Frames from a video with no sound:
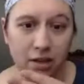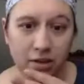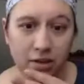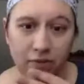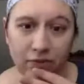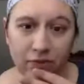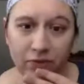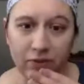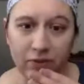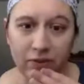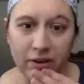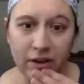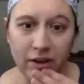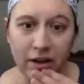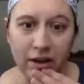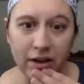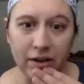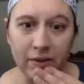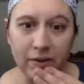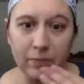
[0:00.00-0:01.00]
If
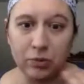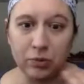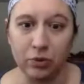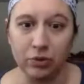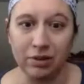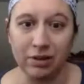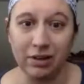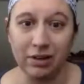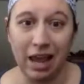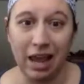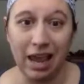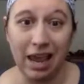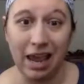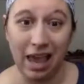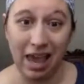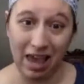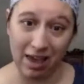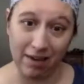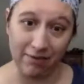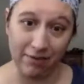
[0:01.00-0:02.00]
you need
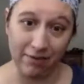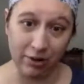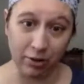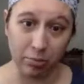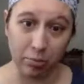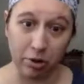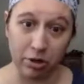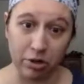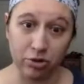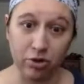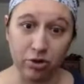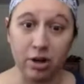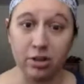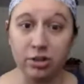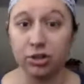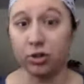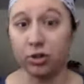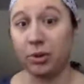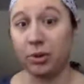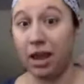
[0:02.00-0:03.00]
a heavier
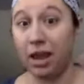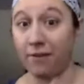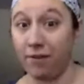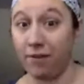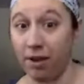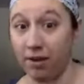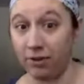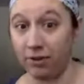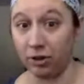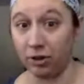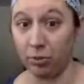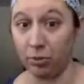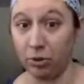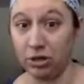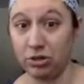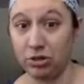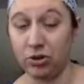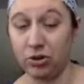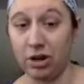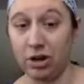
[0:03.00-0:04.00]
moisturizer, we have heavier
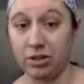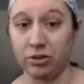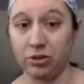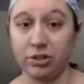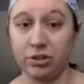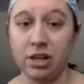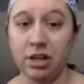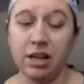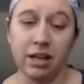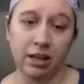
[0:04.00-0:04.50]
moisturizers.